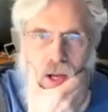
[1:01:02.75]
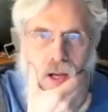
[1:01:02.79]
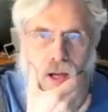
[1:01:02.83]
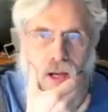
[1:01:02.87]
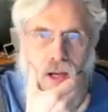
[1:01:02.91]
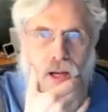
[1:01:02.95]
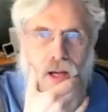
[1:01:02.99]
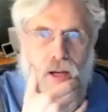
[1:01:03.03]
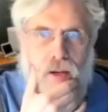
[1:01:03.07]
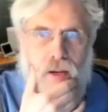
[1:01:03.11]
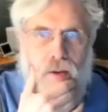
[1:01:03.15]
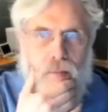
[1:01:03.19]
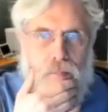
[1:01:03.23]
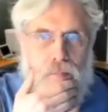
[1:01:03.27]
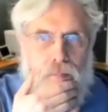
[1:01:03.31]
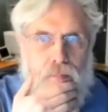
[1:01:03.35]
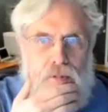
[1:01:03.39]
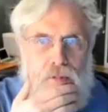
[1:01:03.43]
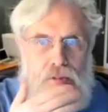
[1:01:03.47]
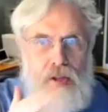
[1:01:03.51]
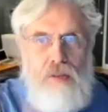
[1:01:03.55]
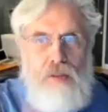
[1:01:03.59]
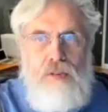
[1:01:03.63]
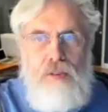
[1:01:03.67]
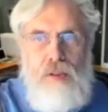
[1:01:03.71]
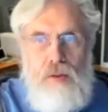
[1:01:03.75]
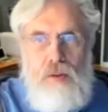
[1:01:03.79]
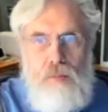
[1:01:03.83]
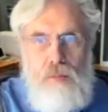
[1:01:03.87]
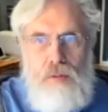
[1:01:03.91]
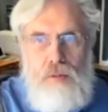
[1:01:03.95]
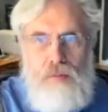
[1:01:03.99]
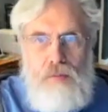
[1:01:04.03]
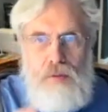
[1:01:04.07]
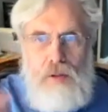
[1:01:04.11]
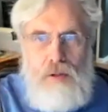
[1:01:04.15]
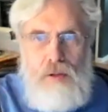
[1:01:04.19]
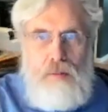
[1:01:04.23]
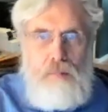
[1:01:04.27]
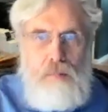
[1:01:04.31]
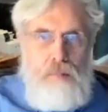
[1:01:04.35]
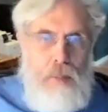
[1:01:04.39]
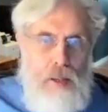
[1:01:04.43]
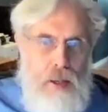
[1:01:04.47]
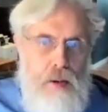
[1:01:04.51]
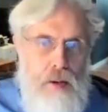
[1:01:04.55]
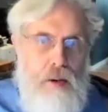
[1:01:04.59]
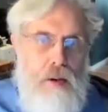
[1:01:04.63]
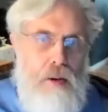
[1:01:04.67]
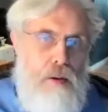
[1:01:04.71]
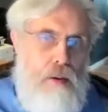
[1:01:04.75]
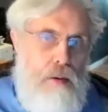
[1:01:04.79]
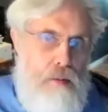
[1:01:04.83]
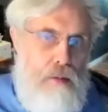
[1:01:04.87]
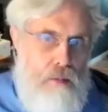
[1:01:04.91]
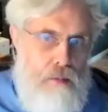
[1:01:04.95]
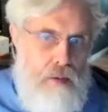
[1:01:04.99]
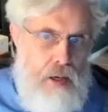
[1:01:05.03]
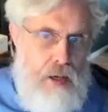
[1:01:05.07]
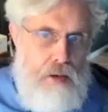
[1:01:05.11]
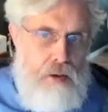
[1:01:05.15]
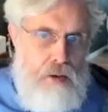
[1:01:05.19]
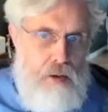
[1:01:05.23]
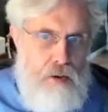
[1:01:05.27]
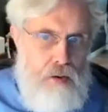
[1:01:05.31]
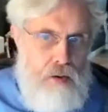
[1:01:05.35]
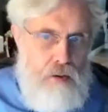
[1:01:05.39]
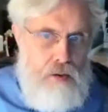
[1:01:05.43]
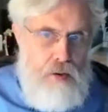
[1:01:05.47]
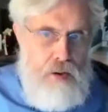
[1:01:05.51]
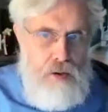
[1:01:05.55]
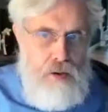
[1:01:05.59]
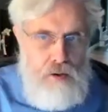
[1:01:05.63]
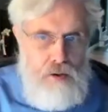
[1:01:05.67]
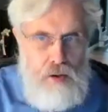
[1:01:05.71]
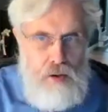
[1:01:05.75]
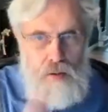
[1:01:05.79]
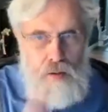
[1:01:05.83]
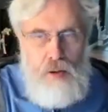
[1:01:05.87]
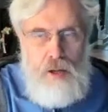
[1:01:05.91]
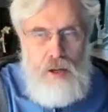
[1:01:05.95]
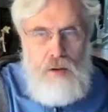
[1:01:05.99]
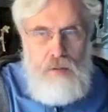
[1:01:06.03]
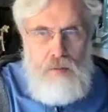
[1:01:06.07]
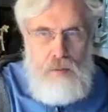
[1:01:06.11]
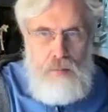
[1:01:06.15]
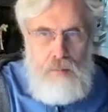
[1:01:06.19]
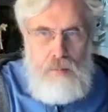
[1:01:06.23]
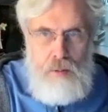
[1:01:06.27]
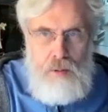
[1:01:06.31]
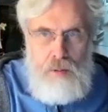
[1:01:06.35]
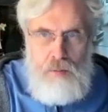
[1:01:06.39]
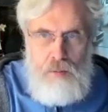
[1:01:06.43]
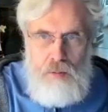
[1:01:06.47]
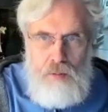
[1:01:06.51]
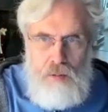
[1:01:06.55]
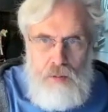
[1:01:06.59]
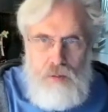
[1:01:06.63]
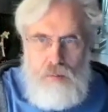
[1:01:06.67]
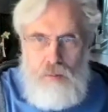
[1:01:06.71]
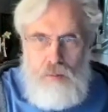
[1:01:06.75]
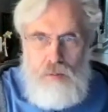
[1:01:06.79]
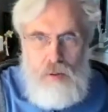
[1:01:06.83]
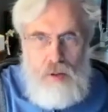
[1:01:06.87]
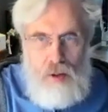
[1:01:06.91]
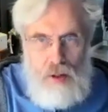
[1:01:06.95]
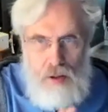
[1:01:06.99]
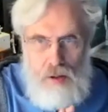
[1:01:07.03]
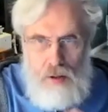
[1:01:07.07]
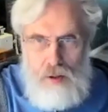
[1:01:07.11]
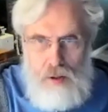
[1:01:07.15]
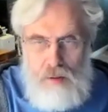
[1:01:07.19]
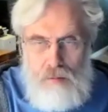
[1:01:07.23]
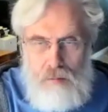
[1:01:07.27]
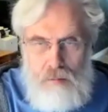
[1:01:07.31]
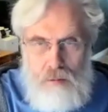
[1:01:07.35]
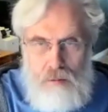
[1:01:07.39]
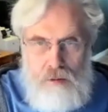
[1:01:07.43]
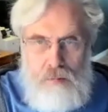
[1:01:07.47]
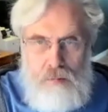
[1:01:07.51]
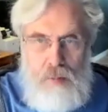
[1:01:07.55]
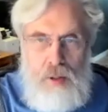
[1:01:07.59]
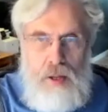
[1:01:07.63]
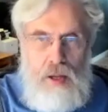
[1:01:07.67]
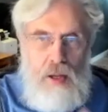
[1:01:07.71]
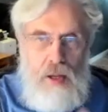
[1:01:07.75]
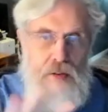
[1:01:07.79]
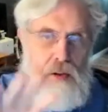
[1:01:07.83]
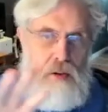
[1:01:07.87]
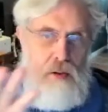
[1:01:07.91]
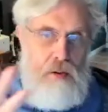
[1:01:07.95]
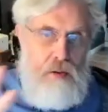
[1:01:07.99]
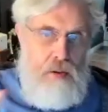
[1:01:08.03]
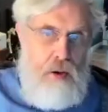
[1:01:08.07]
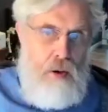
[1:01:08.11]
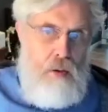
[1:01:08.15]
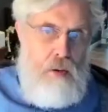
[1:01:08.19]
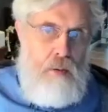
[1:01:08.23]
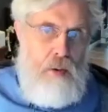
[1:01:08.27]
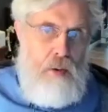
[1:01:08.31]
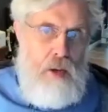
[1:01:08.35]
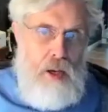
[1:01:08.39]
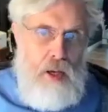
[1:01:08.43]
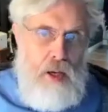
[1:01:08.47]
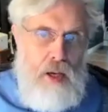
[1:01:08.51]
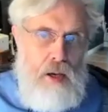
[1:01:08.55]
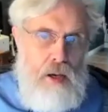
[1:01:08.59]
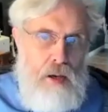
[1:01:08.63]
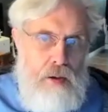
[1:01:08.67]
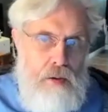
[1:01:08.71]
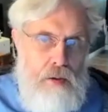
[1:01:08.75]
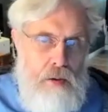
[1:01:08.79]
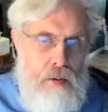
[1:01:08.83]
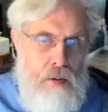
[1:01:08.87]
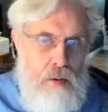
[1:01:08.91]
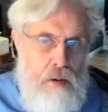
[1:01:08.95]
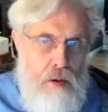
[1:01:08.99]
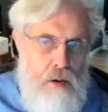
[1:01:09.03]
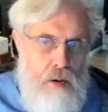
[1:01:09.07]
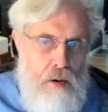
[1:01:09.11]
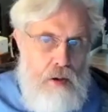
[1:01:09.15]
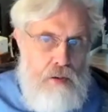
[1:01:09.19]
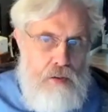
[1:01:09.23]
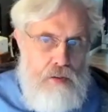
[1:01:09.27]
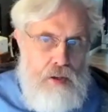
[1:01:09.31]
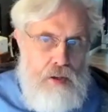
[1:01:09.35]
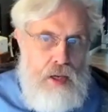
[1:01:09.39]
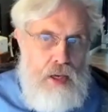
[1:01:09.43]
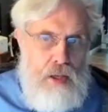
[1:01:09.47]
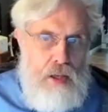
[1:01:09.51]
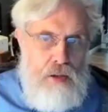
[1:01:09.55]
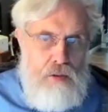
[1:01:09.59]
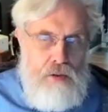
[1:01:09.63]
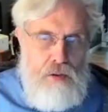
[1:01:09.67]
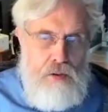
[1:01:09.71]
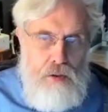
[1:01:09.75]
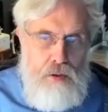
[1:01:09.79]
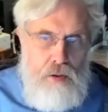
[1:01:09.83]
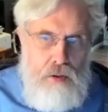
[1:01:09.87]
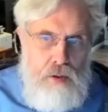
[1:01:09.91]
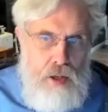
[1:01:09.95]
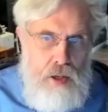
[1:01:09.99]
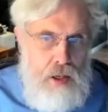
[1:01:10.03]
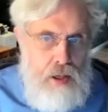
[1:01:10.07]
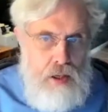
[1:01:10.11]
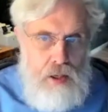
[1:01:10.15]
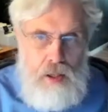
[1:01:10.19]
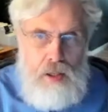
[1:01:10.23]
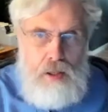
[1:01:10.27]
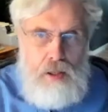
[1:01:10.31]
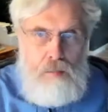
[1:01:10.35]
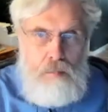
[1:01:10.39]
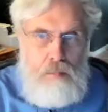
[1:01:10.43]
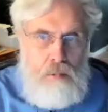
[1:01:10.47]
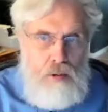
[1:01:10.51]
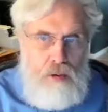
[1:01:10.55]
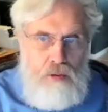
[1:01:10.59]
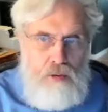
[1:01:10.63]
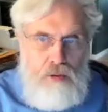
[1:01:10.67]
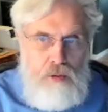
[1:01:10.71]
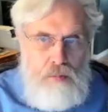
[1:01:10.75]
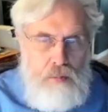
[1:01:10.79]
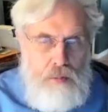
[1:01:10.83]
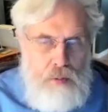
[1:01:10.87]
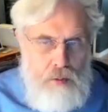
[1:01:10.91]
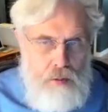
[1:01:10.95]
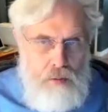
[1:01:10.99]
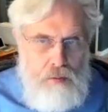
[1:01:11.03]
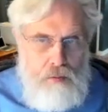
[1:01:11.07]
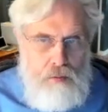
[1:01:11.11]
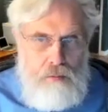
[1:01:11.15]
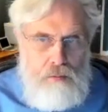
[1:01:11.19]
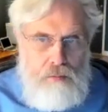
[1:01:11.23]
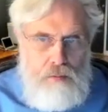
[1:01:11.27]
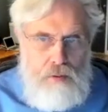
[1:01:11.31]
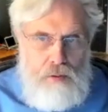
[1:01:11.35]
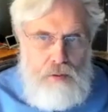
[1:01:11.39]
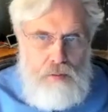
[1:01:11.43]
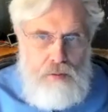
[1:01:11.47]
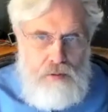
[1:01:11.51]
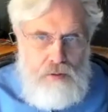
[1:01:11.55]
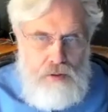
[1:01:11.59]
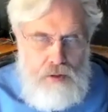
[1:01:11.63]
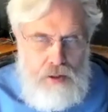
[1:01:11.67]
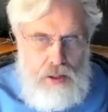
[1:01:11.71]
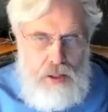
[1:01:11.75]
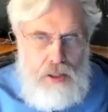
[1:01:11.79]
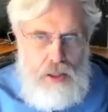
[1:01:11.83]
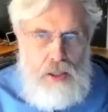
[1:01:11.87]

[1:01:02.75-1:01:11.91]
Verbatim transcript: Um, since then, we've developed better vectors that don't have the immune res uh, response and don't, have, don't cause cancer at any appreciable frequency.